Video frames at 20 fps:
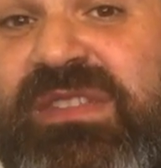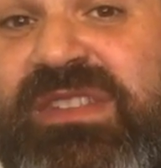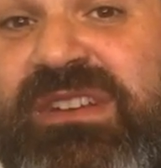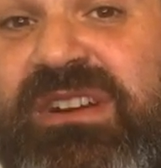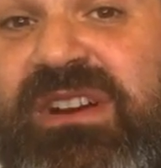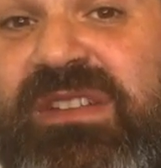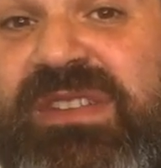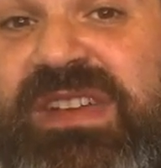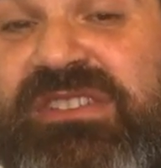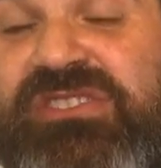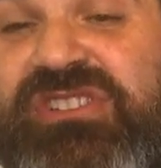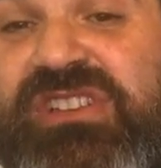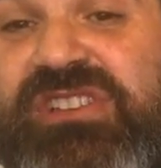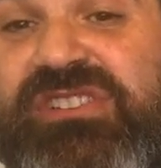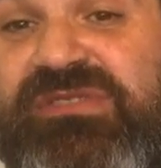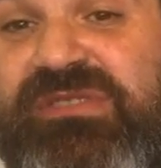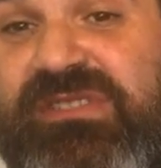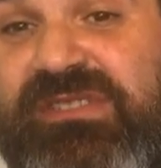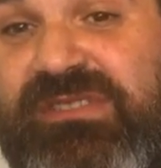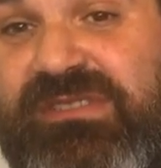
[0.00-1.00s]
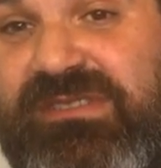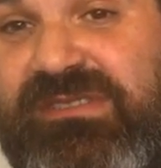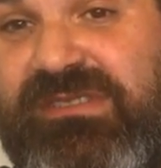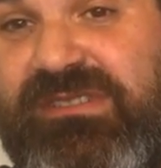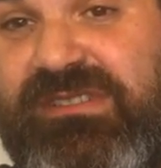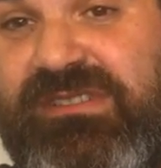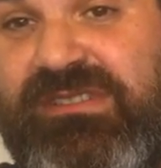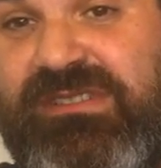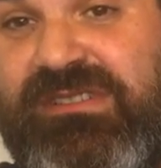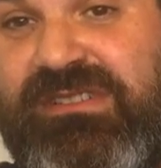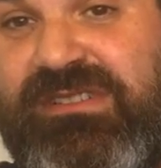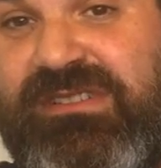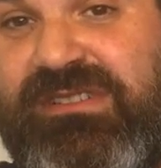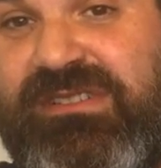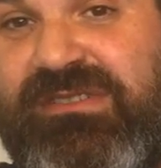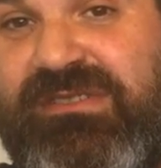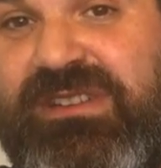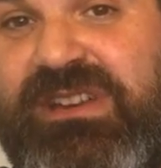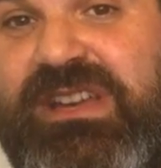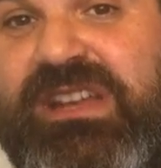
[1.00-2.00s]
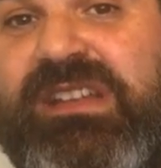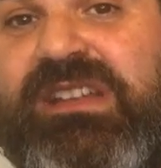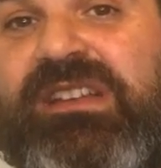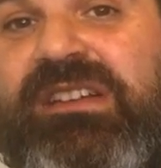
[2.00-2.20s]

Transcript: the on that G string, right?